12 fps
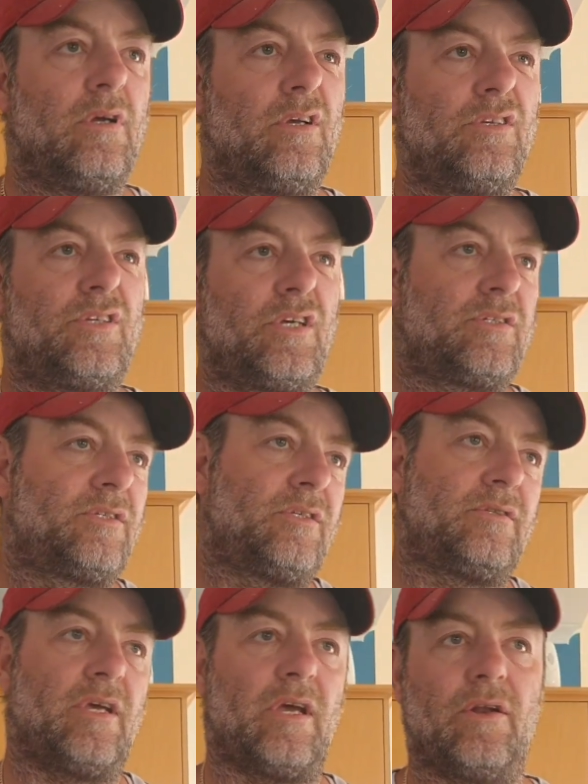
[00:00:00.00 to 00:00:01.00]
6 to
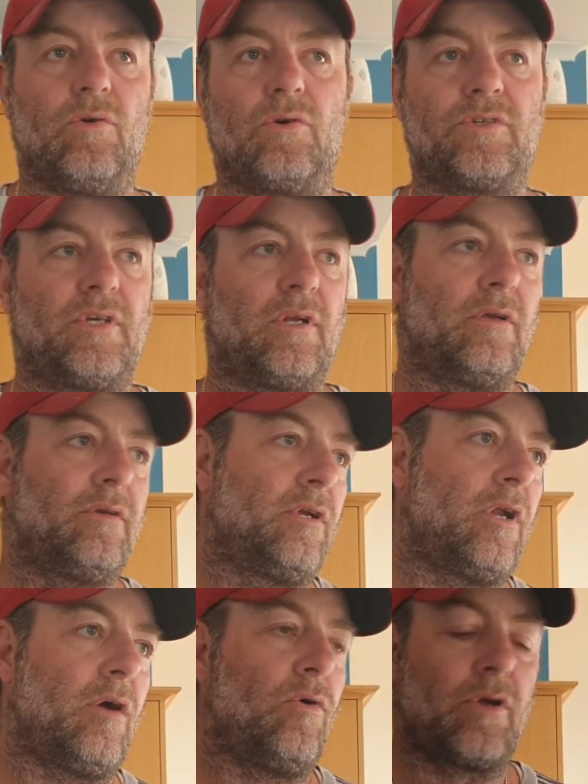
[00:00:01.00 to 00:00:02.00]
10 hooks in it. You
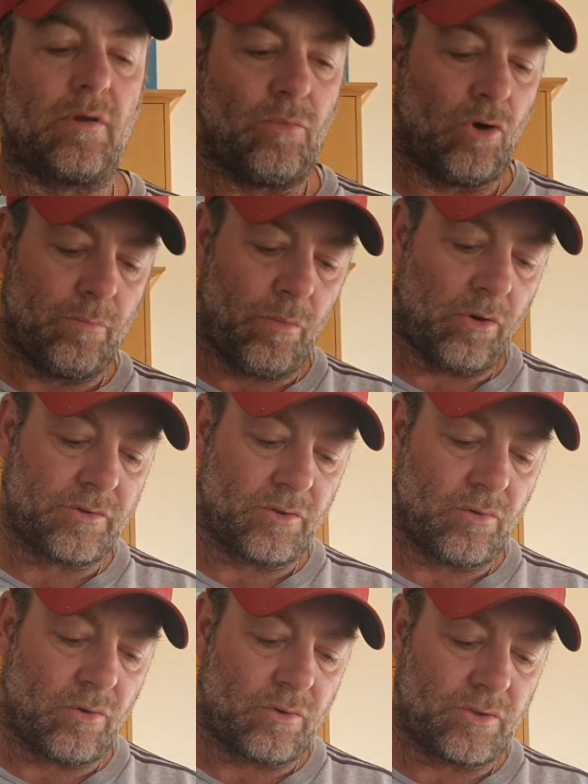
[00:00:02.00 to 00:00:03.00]
know, we can buy a box of
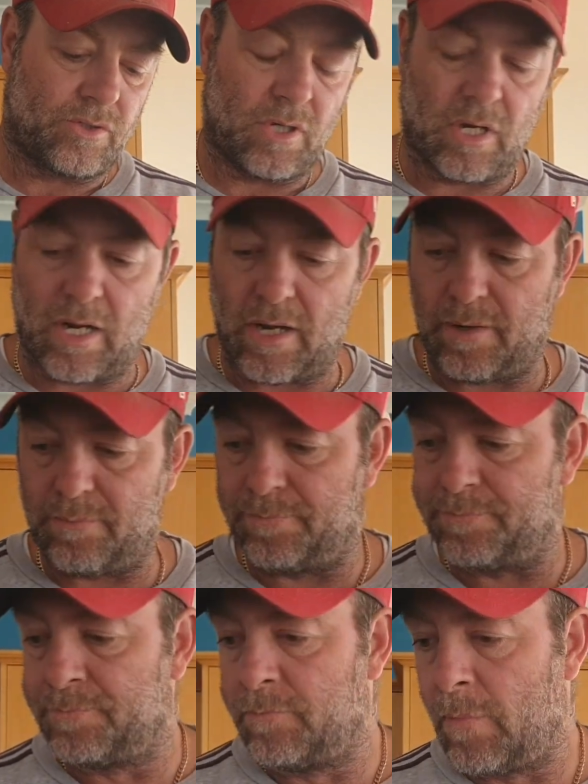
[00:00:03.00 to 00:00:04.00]
hooks,
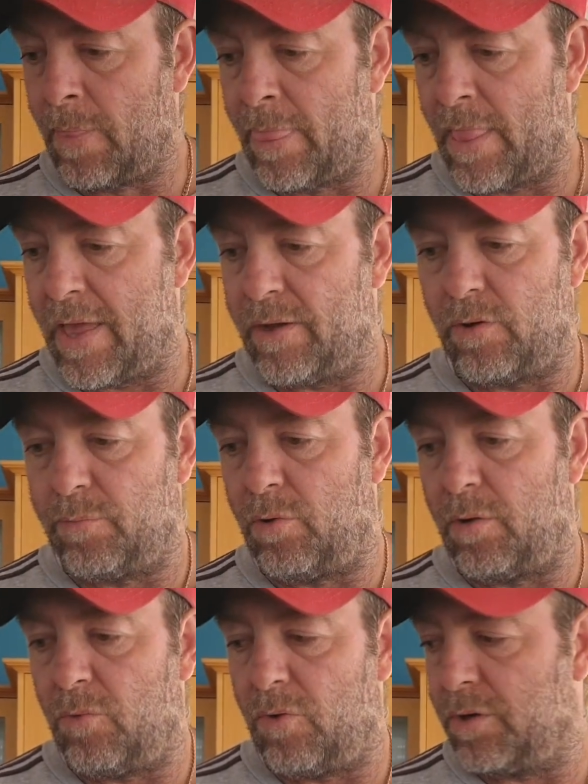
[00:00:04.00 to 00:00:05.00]
how I
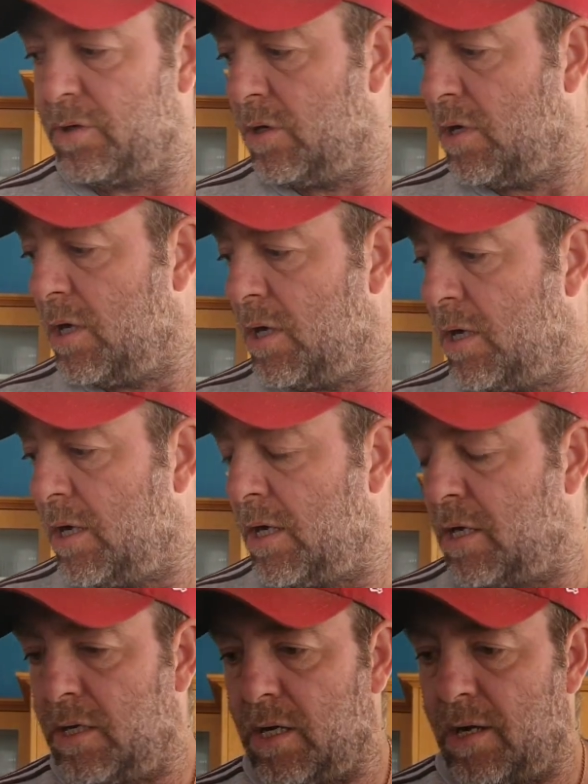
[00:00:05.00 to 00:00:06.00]
buy mine,
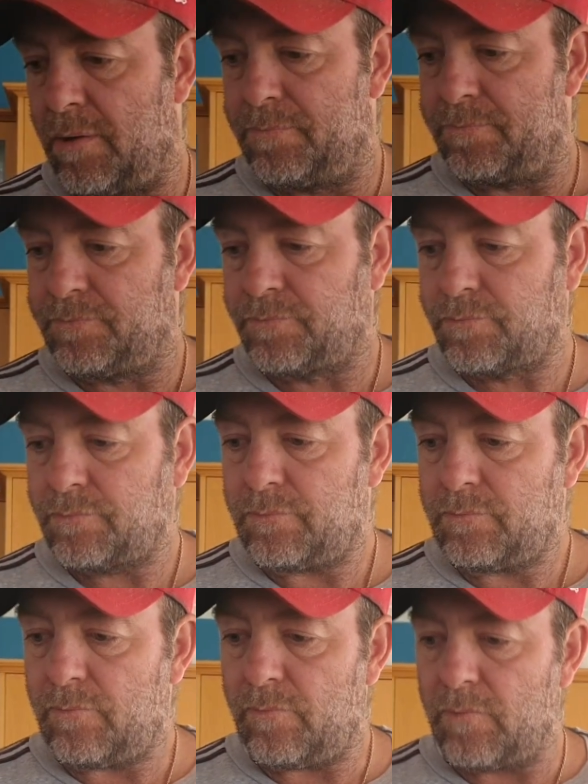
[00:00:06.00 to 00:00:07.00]
and
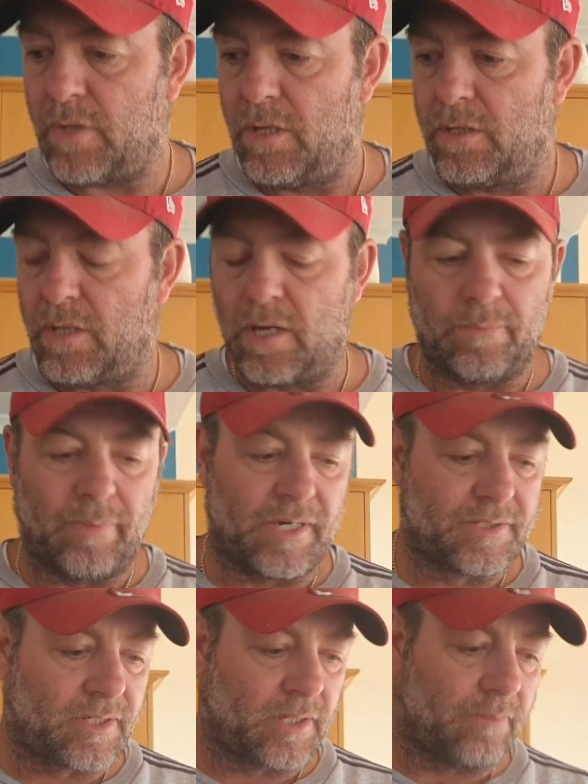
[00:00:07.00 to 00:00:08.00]

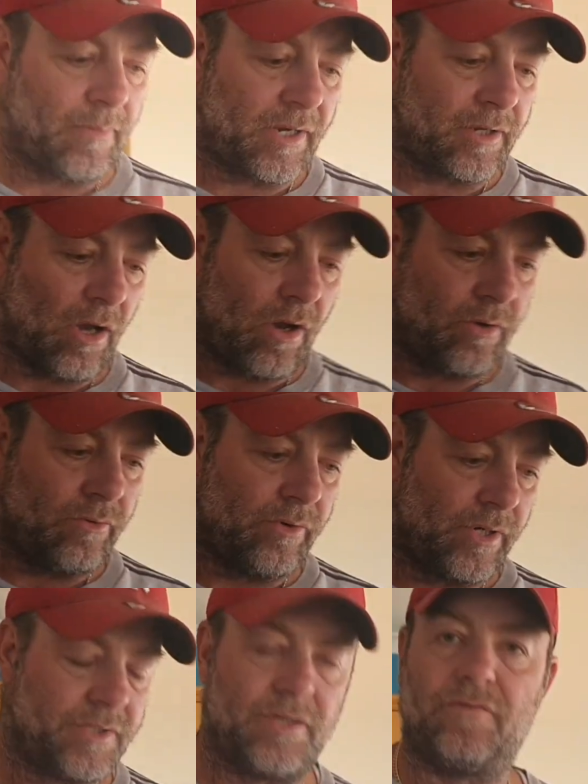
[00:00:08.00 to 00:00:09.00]
basically make your own
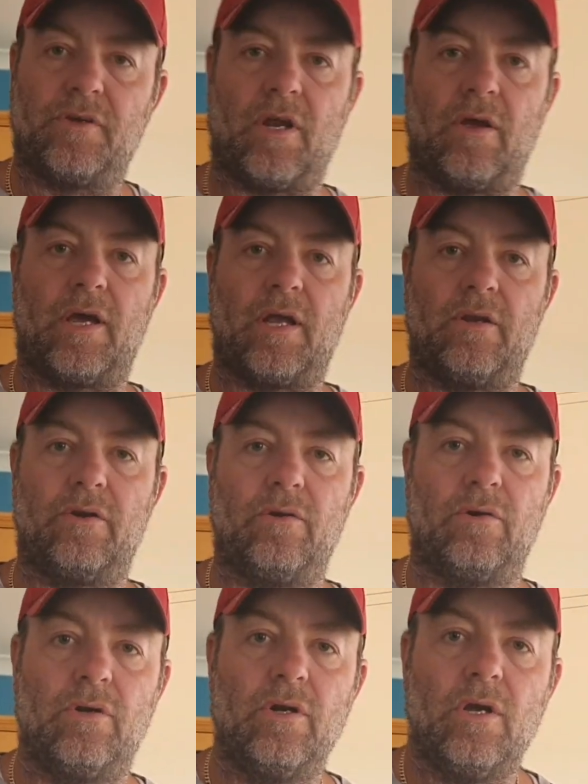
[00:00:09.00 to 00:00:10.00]
rigs if you know how to
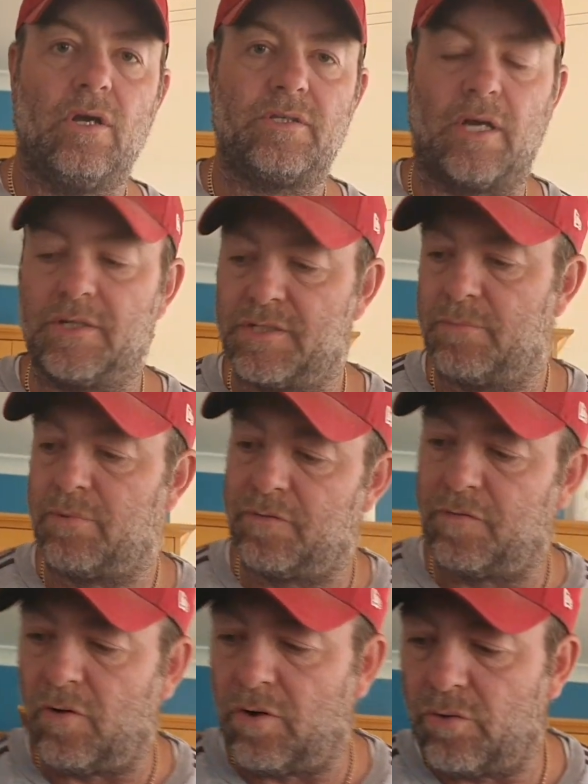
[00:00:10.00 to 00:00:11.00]
do it. So to
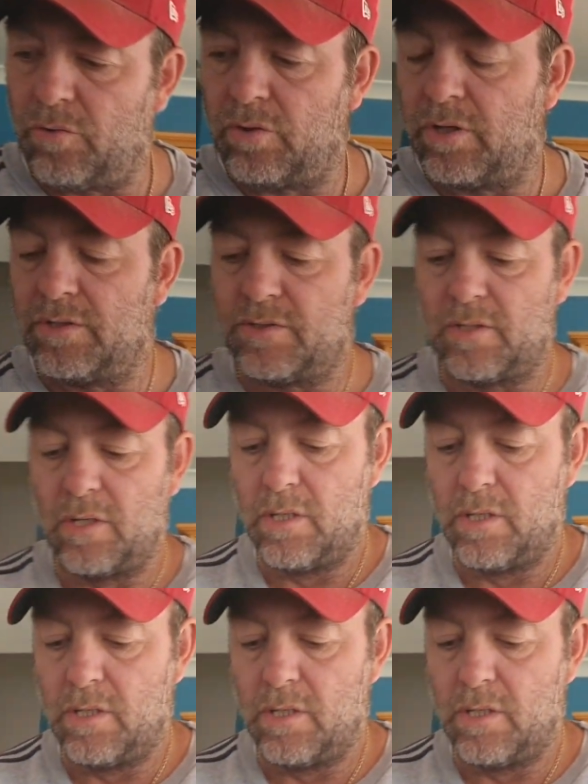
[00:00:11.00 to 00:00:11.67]
simplify it all is,